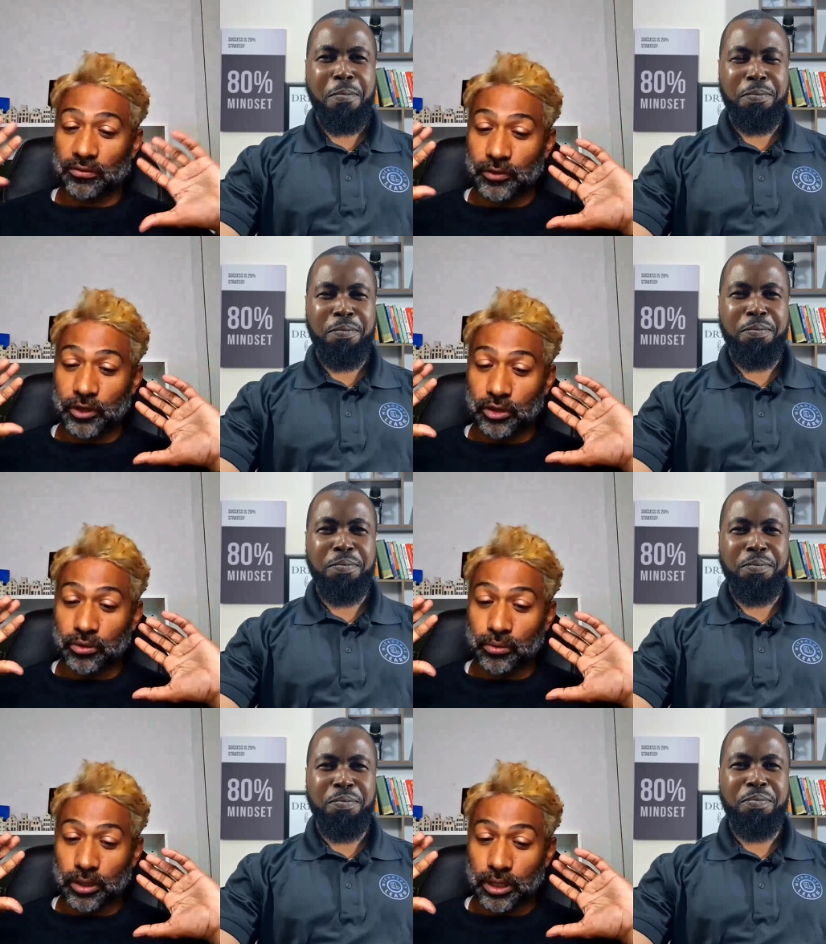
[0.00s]
Speaker 1: of
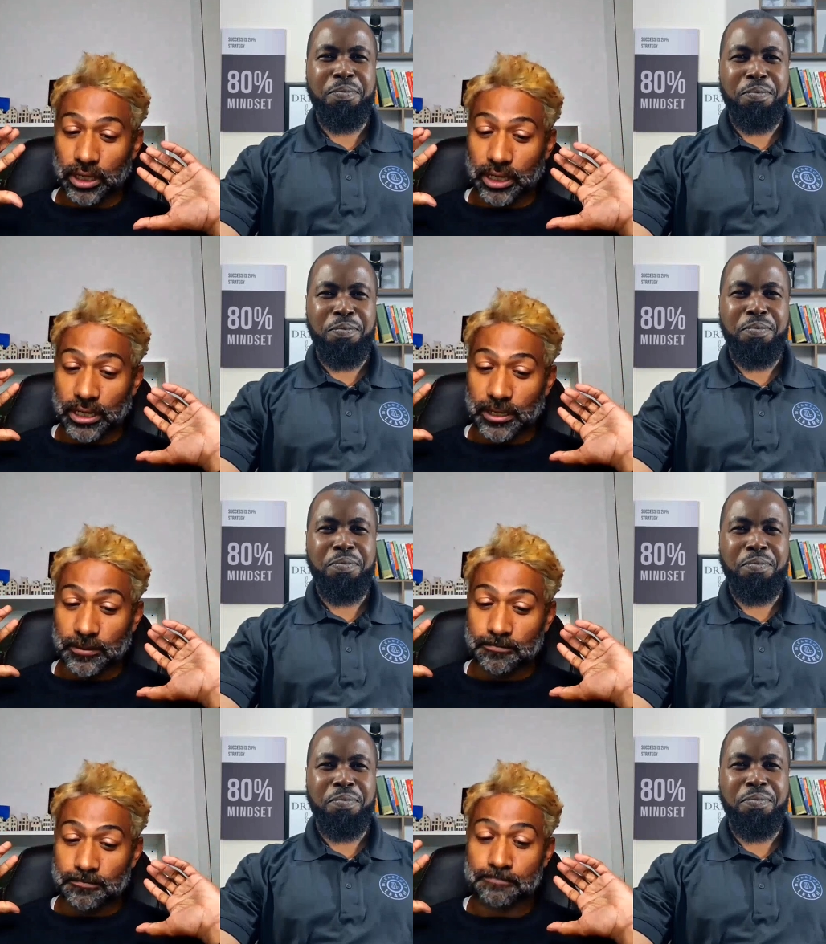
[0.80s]
new
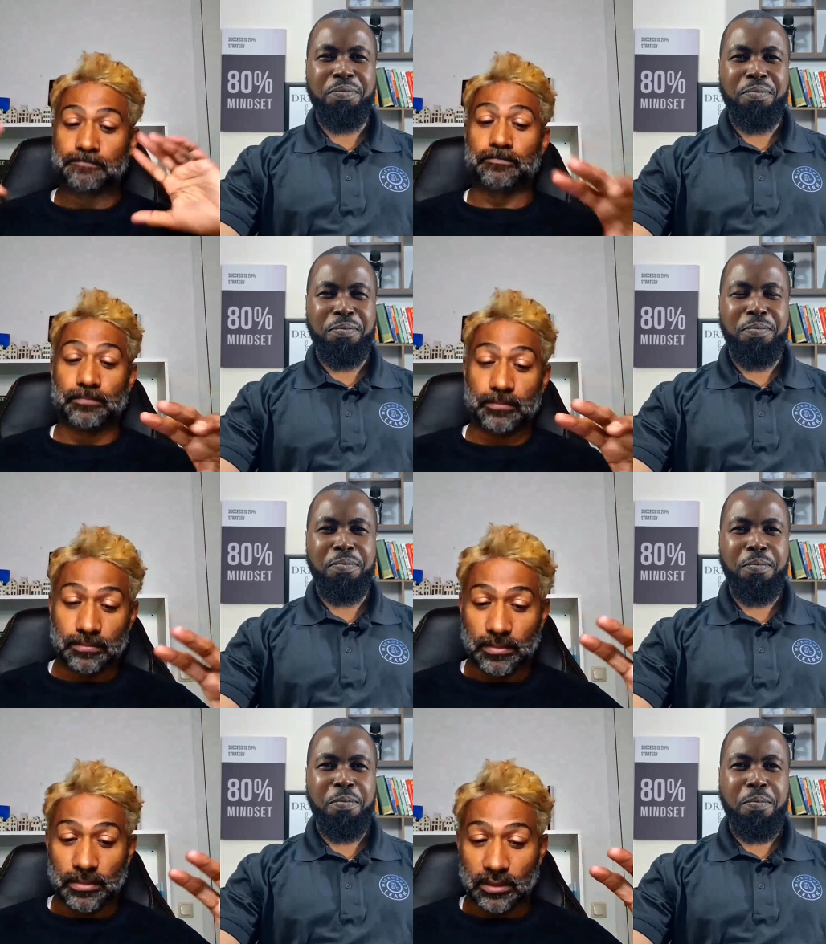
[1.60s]
um,
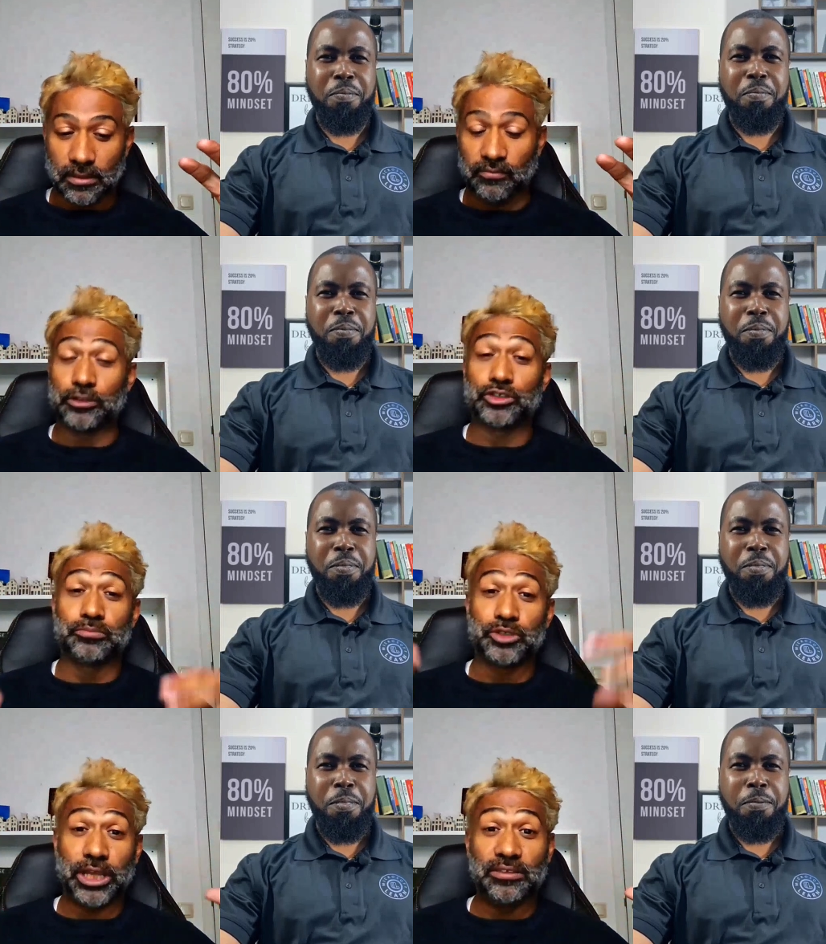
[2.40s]
virtual
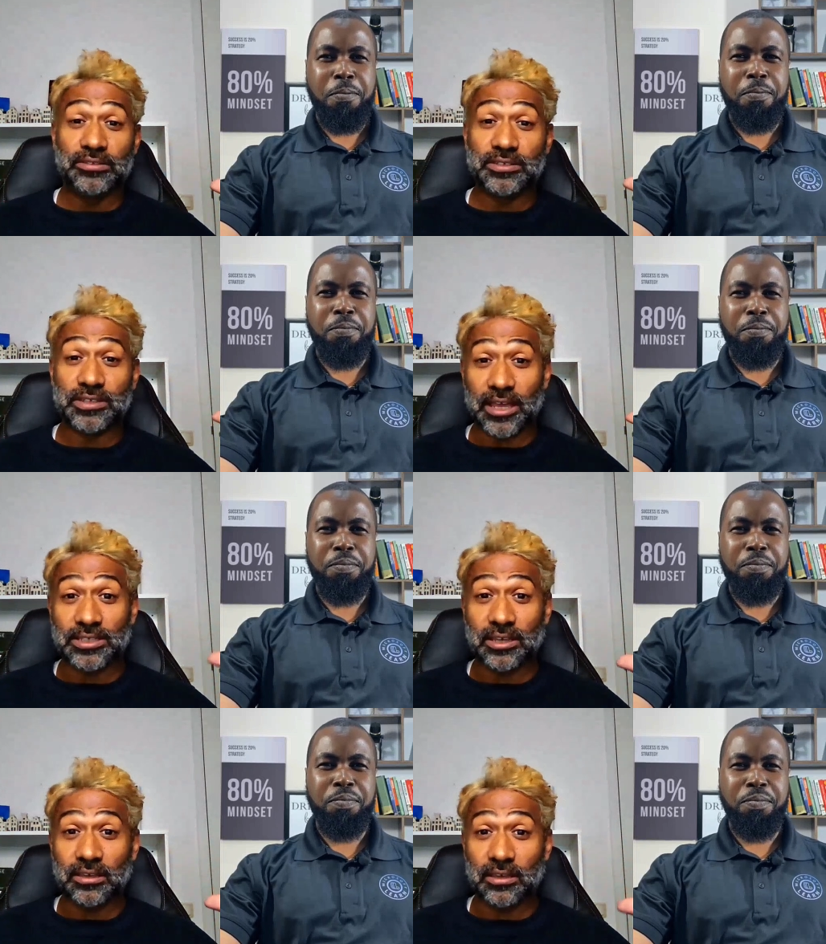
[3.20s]
machine
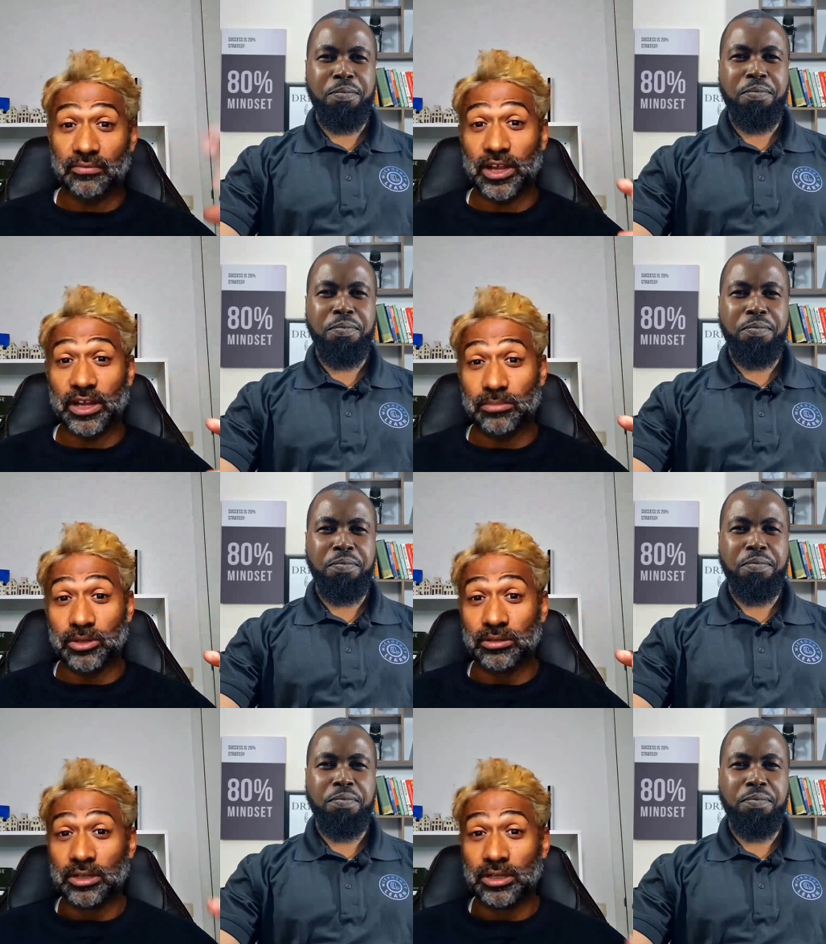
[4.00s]
sizing
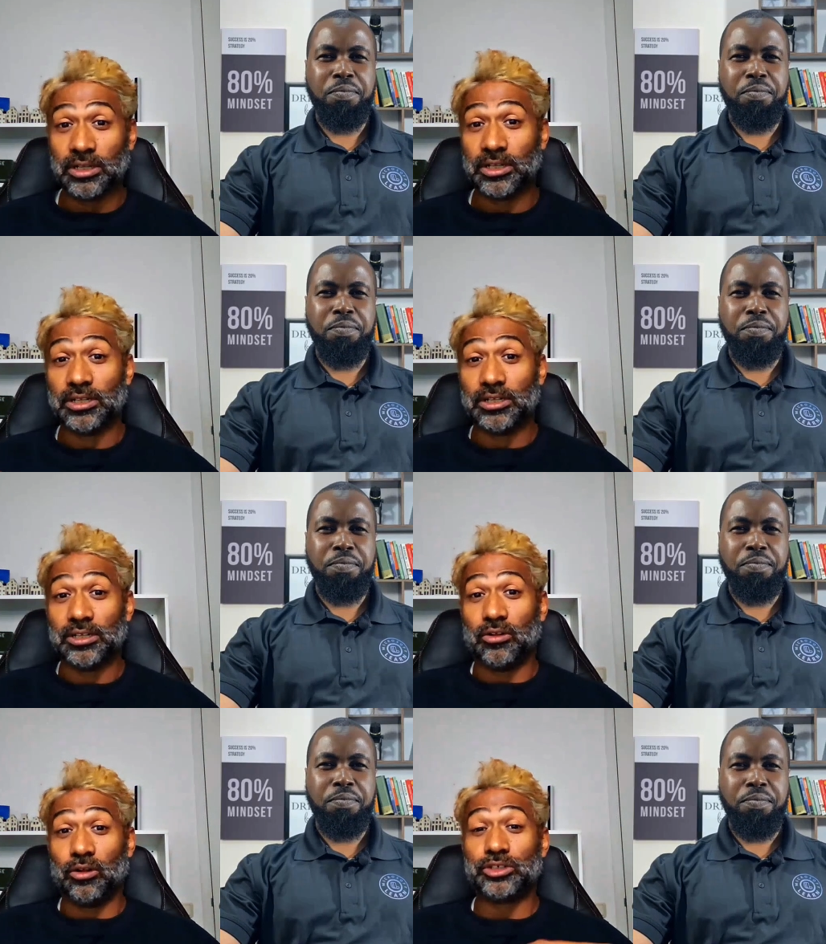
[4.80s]
available.
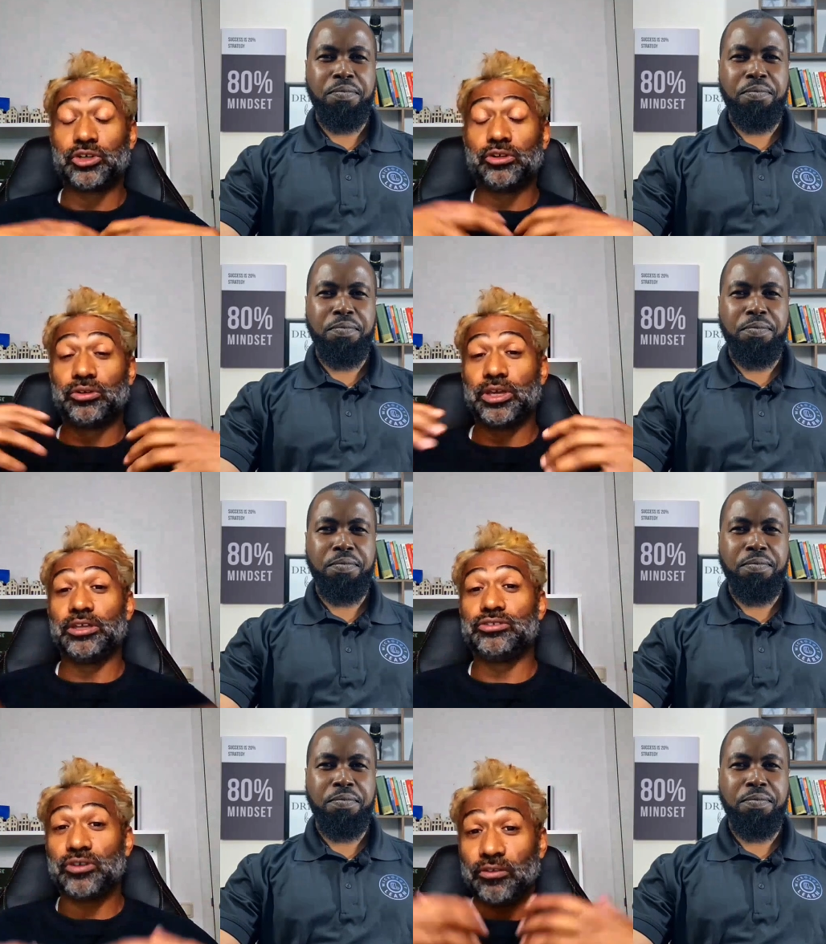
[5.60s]
Also, looking
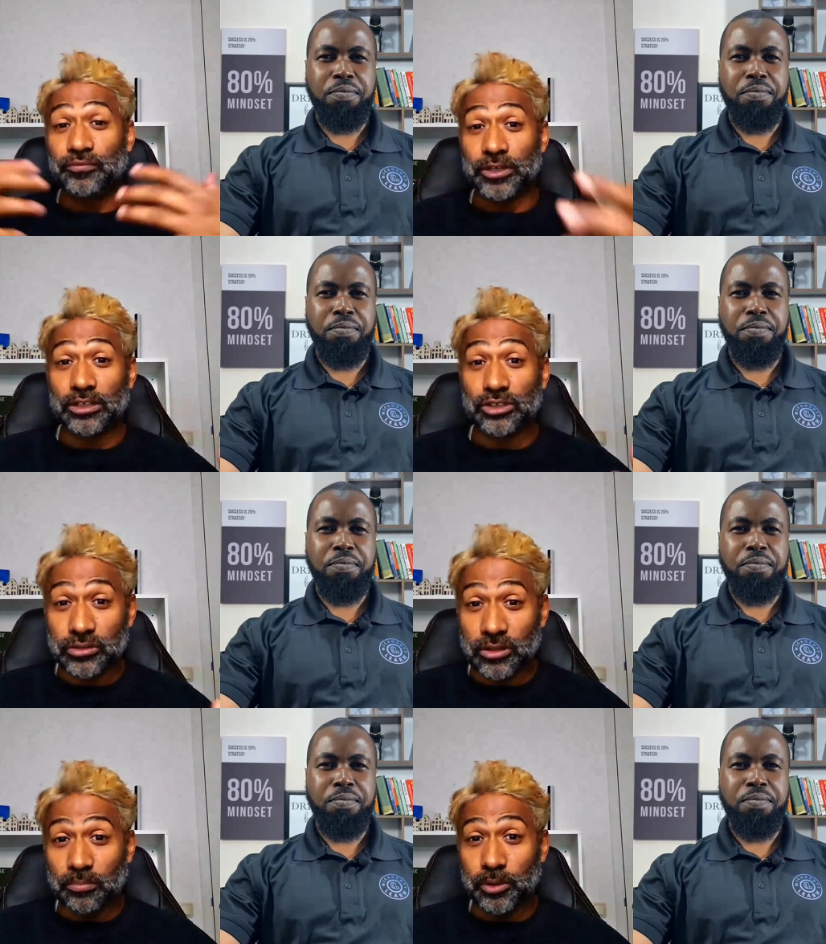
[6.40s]
into
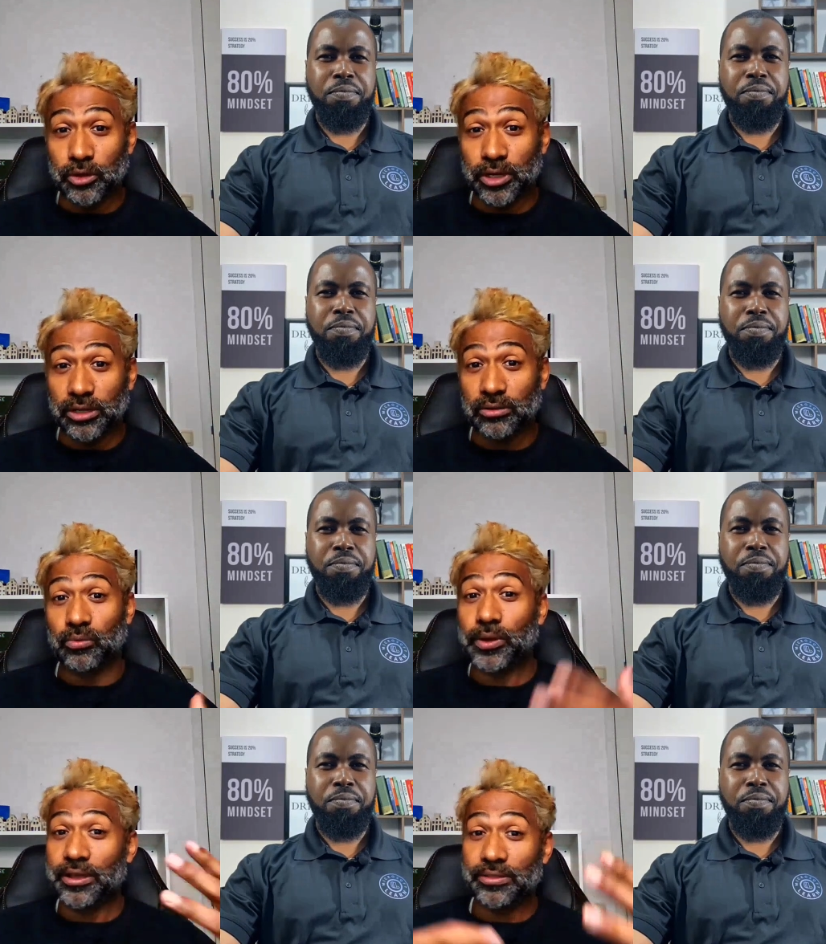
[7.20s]
confidential computing,
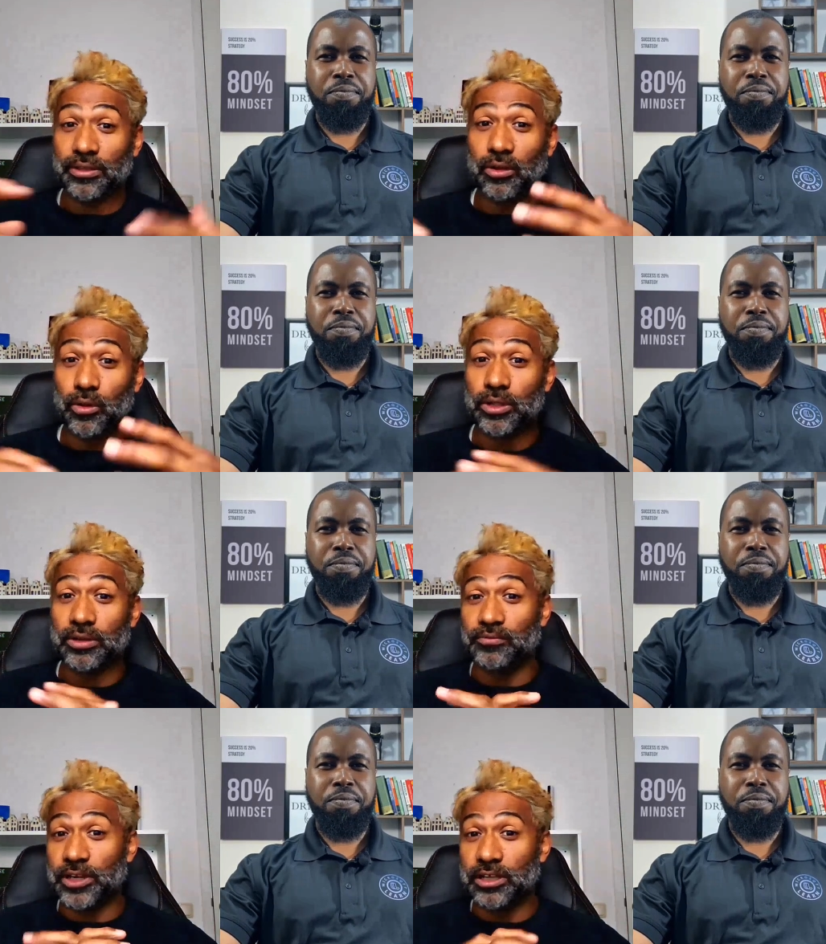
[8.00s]
where the whole
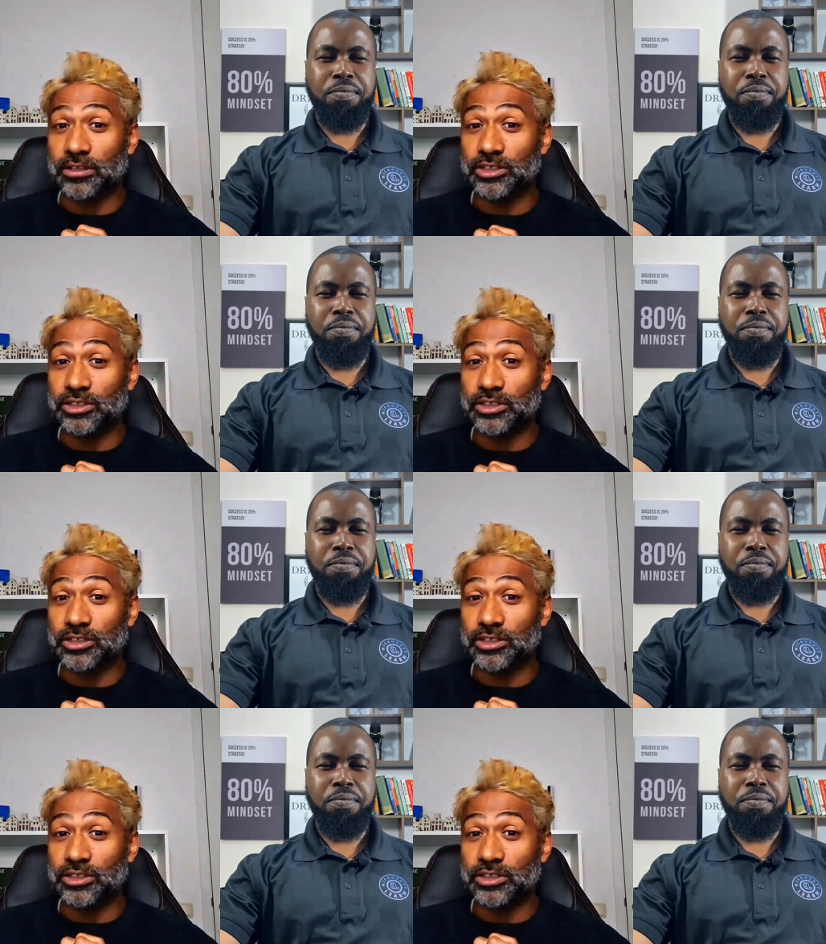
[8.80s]
NVIDIA